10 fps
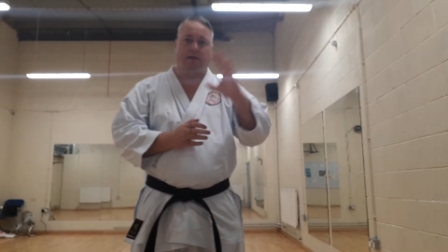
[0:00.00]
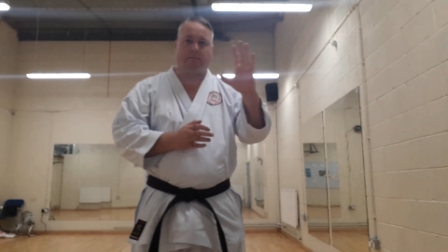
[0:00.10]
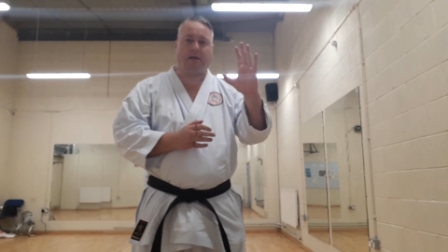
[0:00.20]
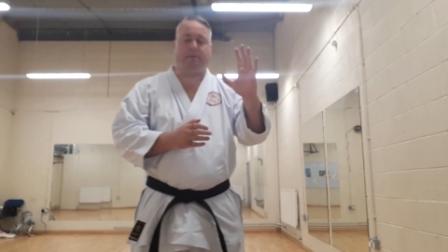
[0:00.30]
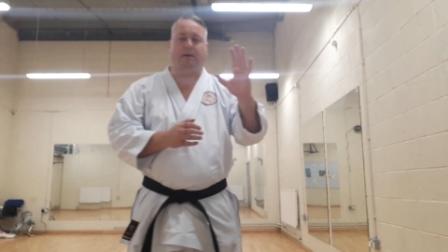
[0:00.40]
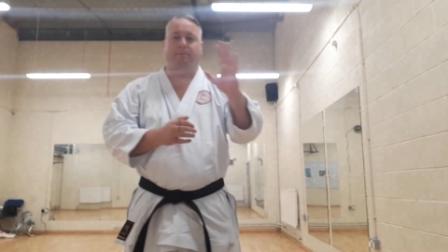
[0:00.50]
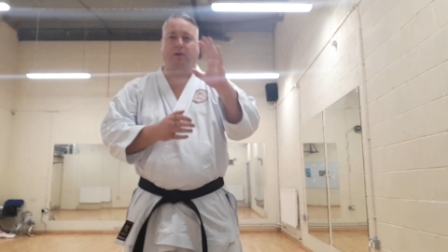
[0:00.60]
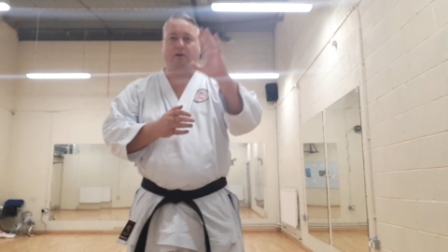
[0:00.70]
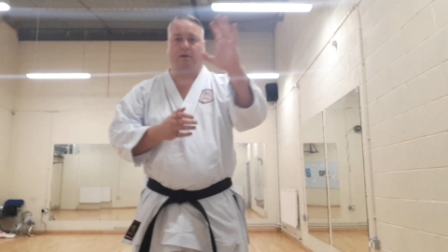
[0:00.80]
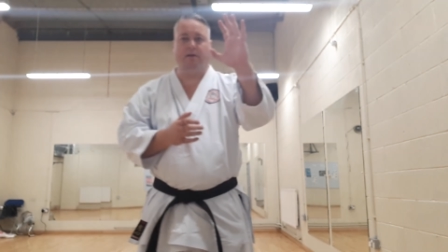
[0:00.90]
Maybe I
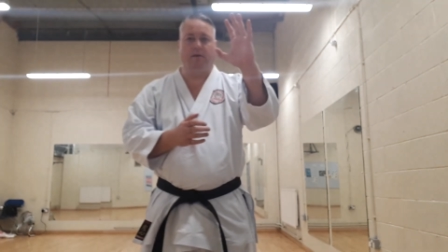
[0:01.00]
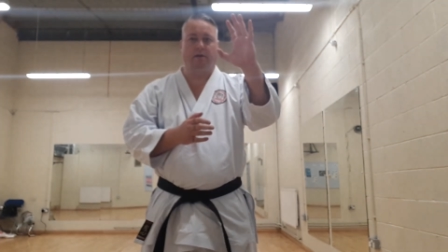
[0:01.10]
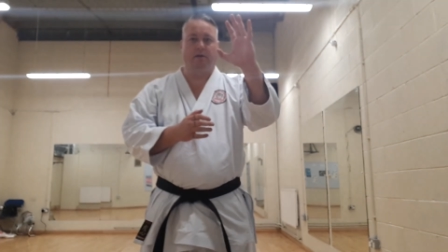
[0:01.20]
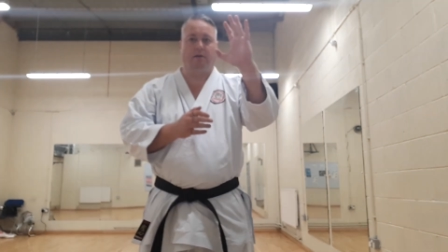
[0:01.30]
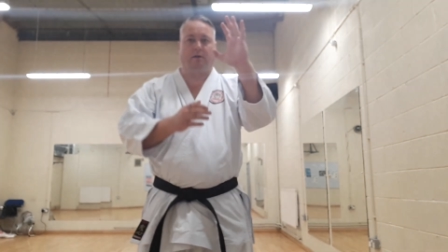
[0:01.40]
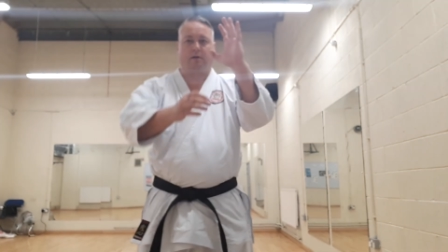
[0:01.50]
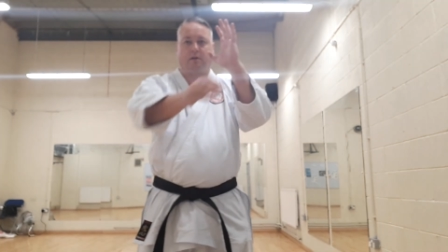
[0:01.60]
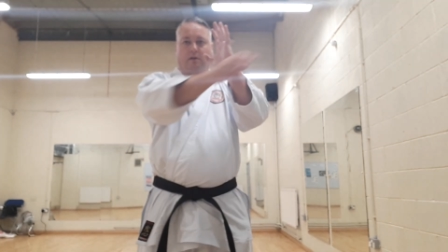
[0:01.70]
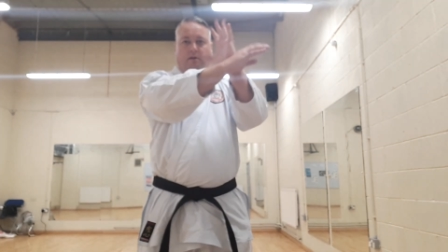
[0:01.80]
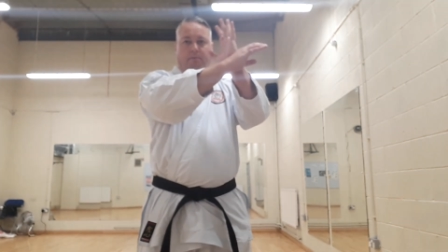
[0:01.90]
block
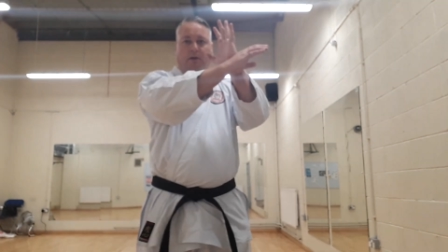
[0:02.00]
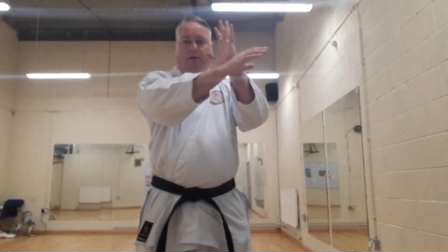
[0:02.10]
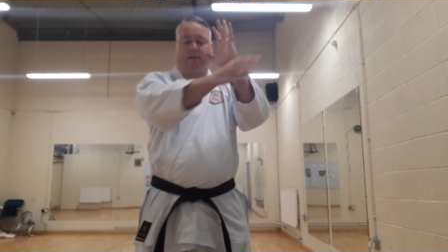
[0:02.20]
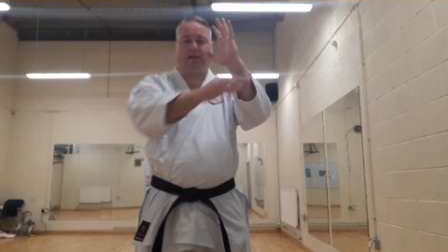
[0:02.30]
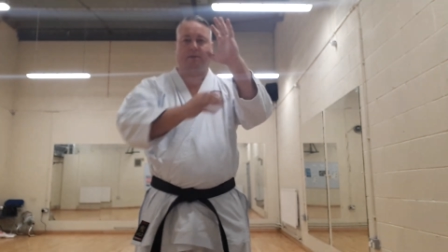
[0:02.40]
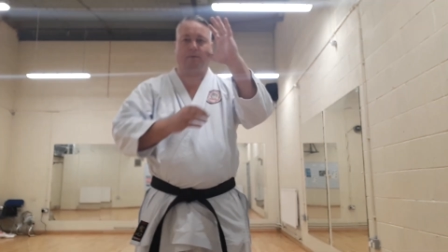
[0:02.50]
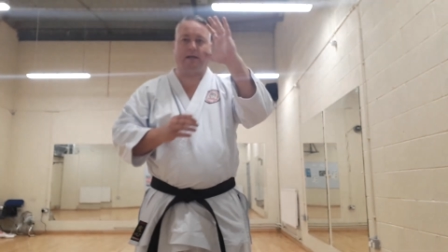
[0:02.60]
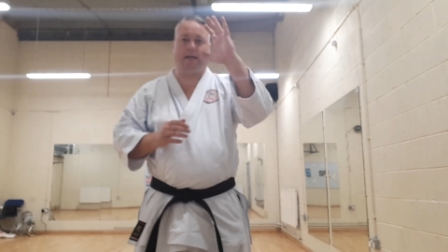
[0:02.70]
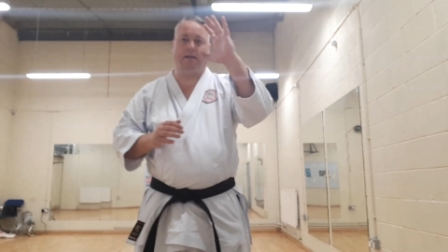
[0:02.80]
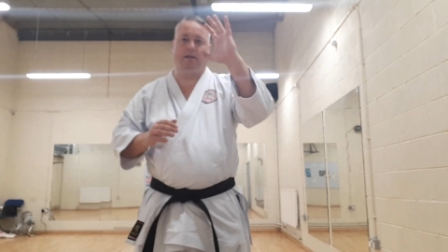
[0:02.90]
this
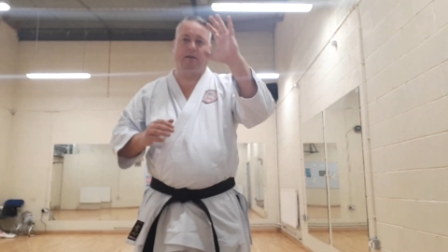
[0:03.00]
way,